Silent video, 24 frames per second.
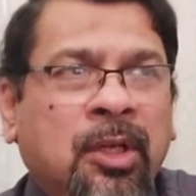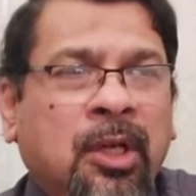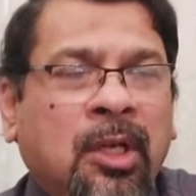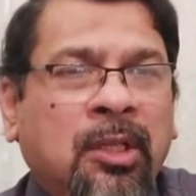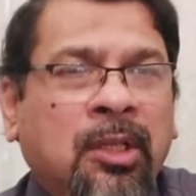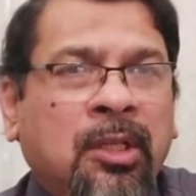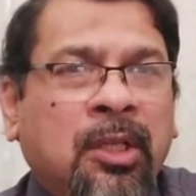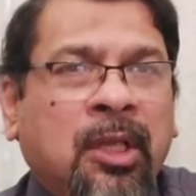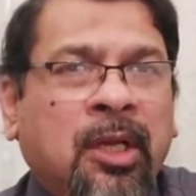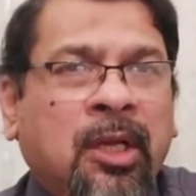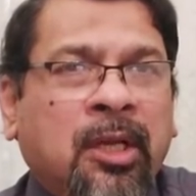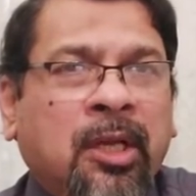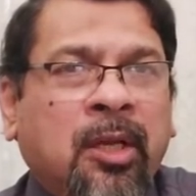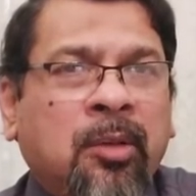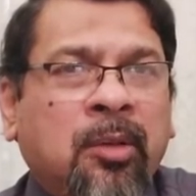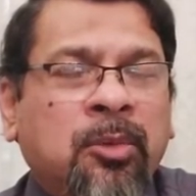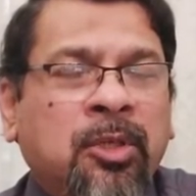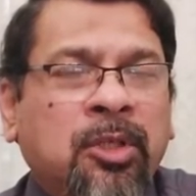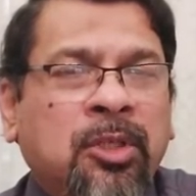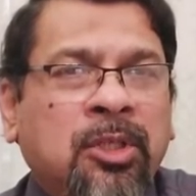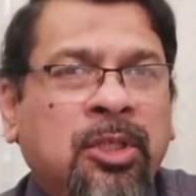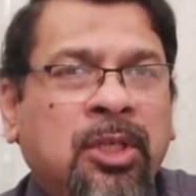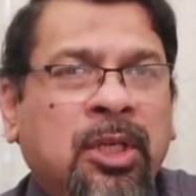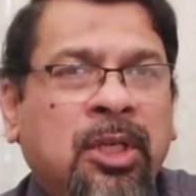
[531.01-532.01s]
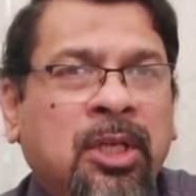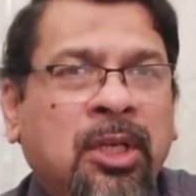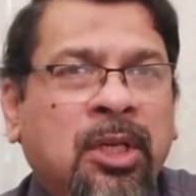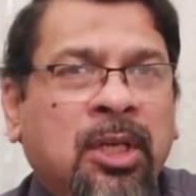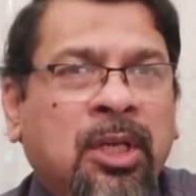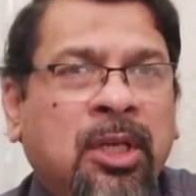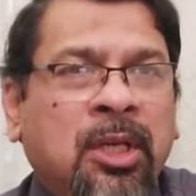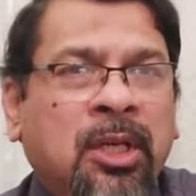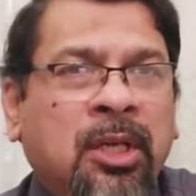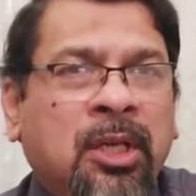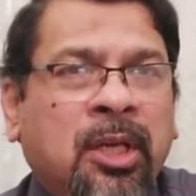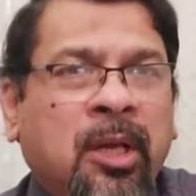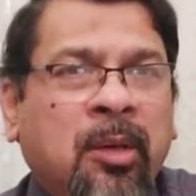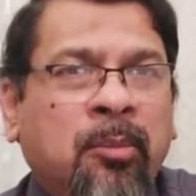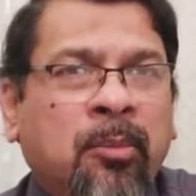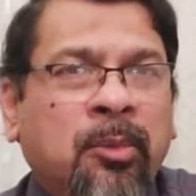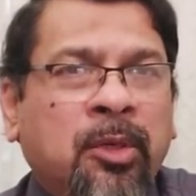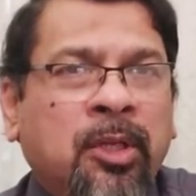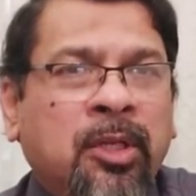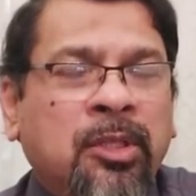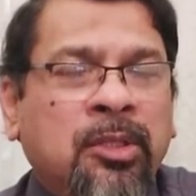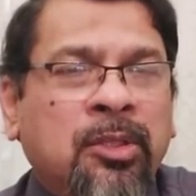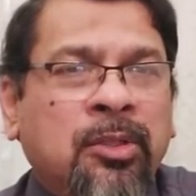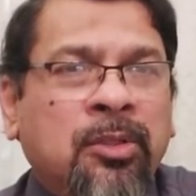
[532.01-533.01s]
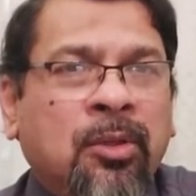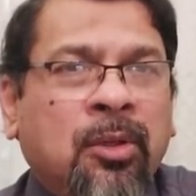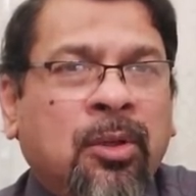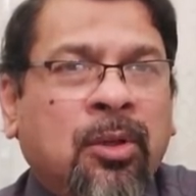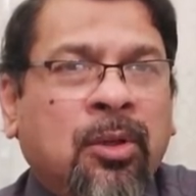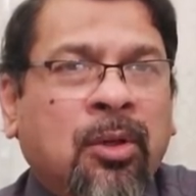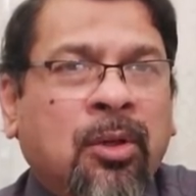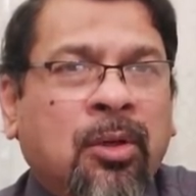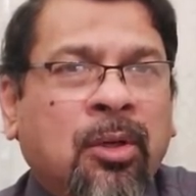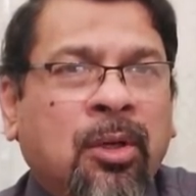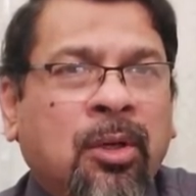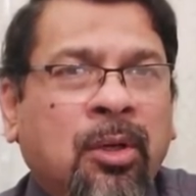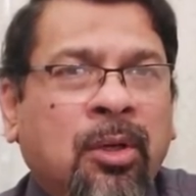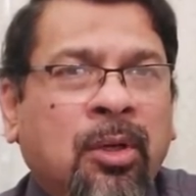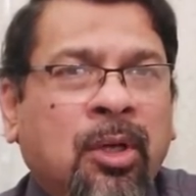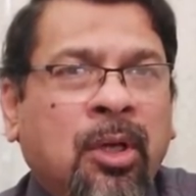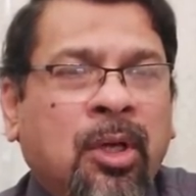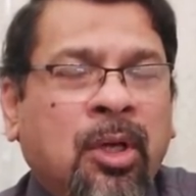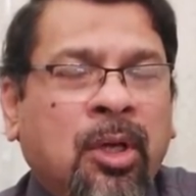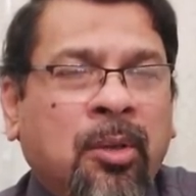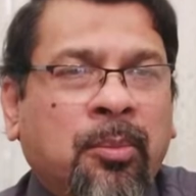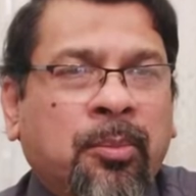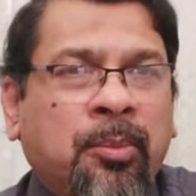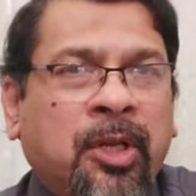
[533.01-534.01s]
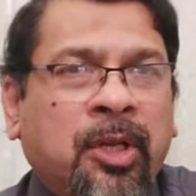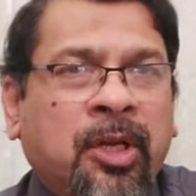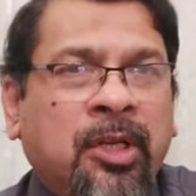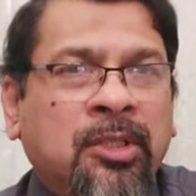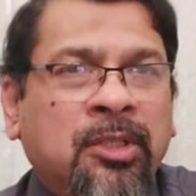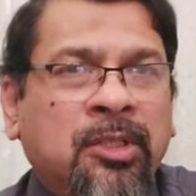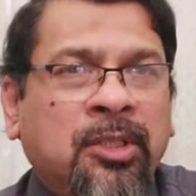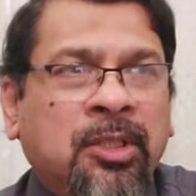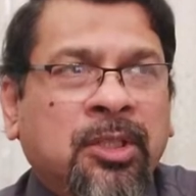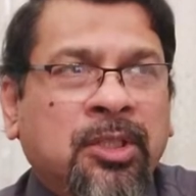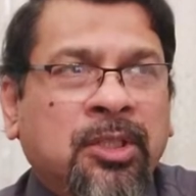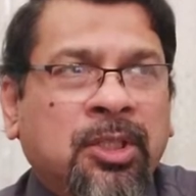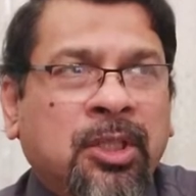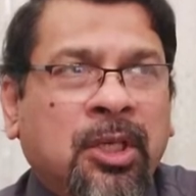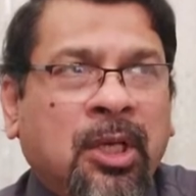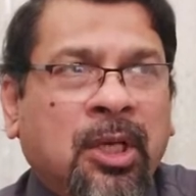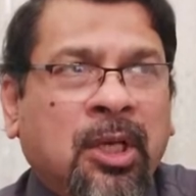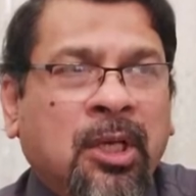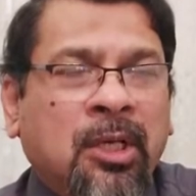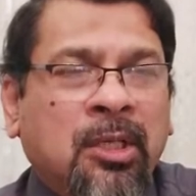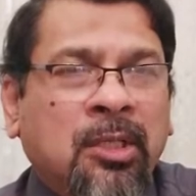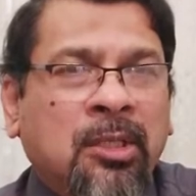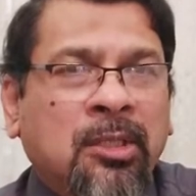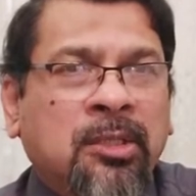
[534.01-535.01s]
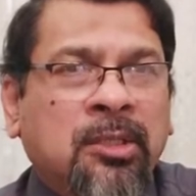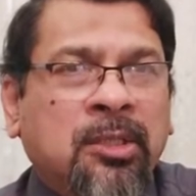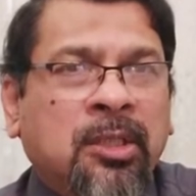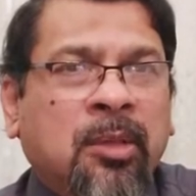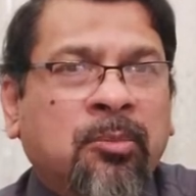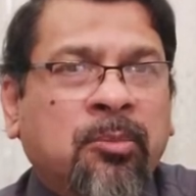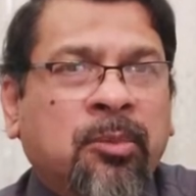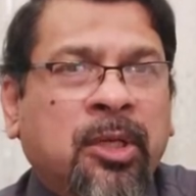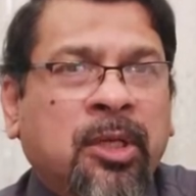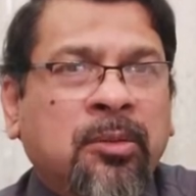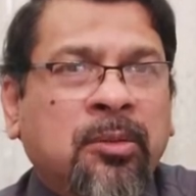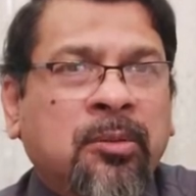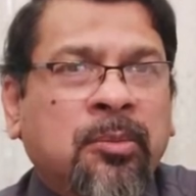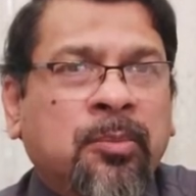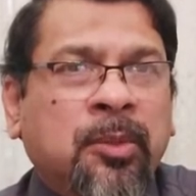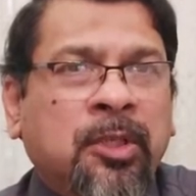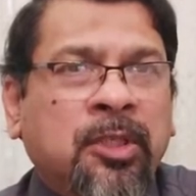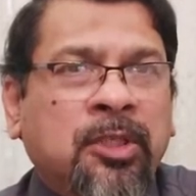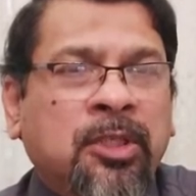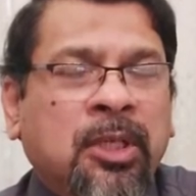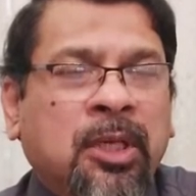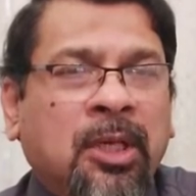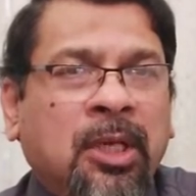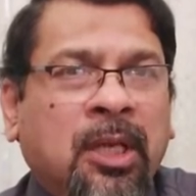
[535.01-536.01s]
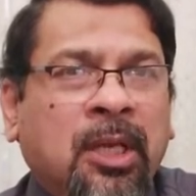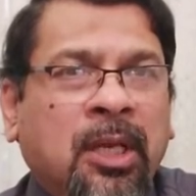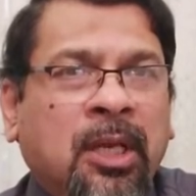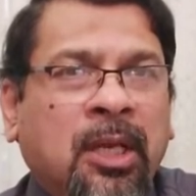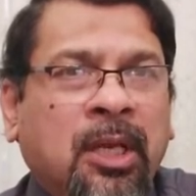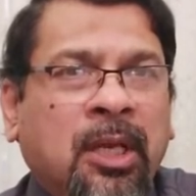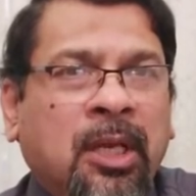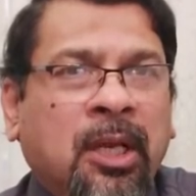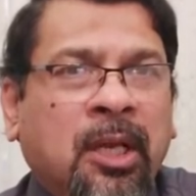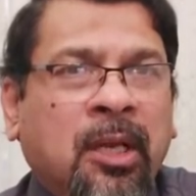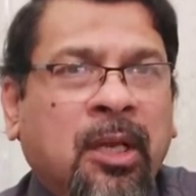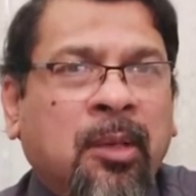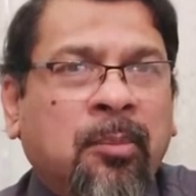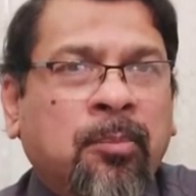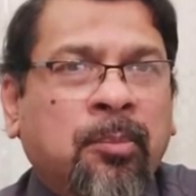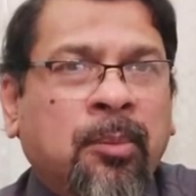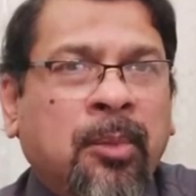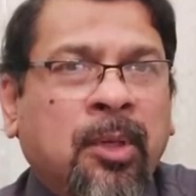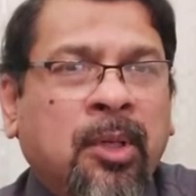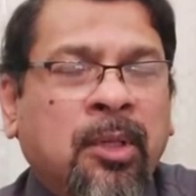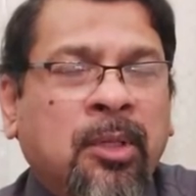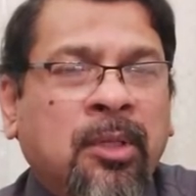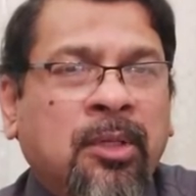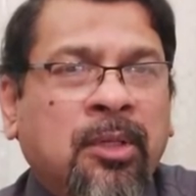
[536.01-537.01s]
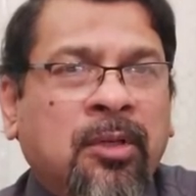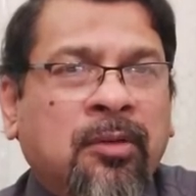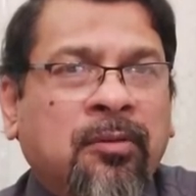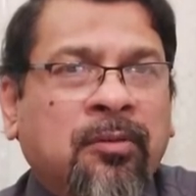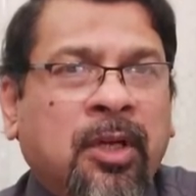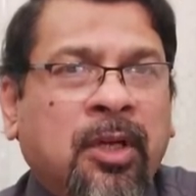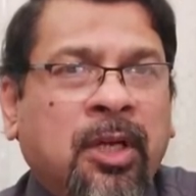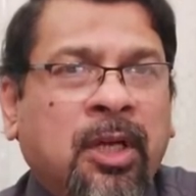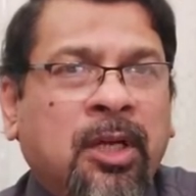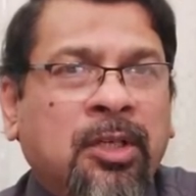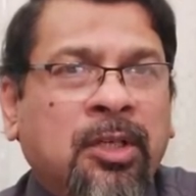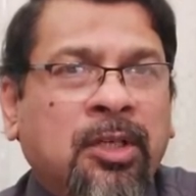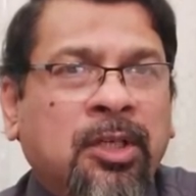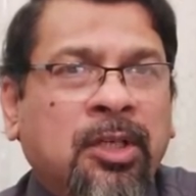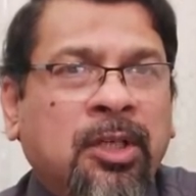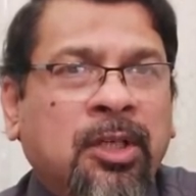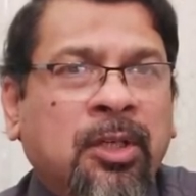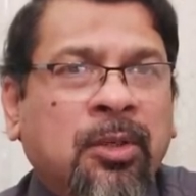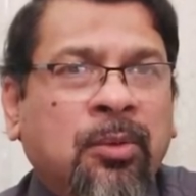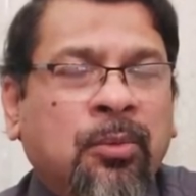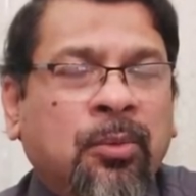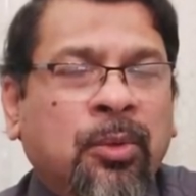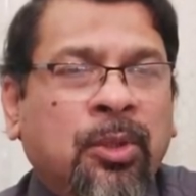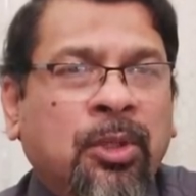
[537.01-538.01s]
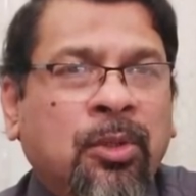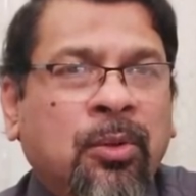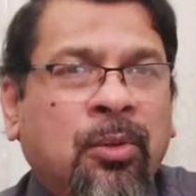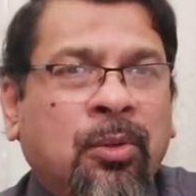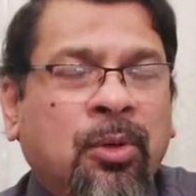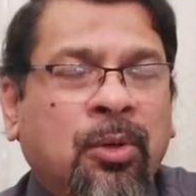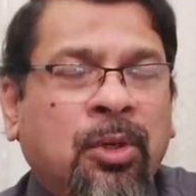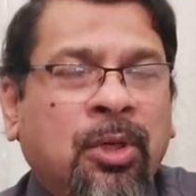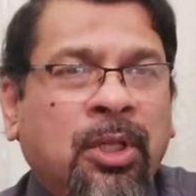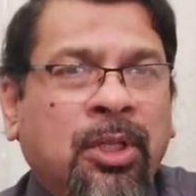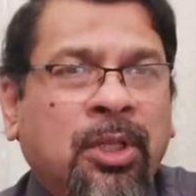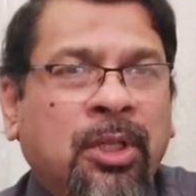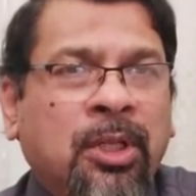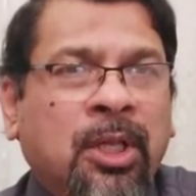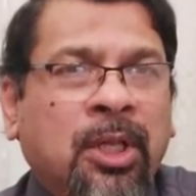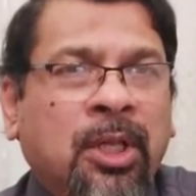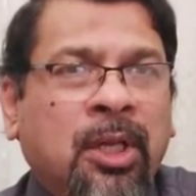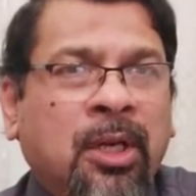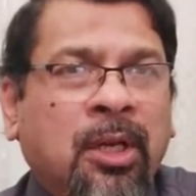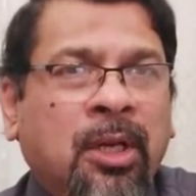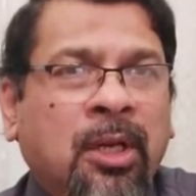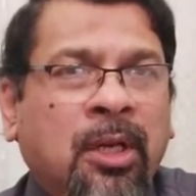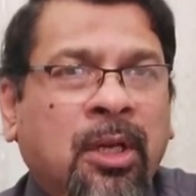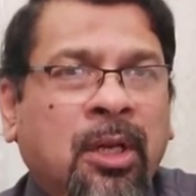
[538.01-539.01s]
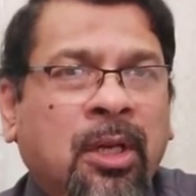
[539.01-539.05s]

There can be tingling, numbness, or paresthesia. Sometimes patient can have difficulty with holding their